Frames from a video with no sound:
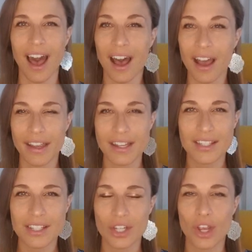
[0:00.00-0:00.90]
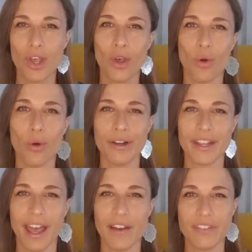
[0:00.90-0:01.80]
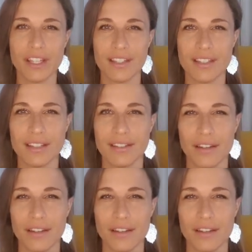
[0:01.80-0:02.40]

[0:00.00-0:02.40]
eyes or they have this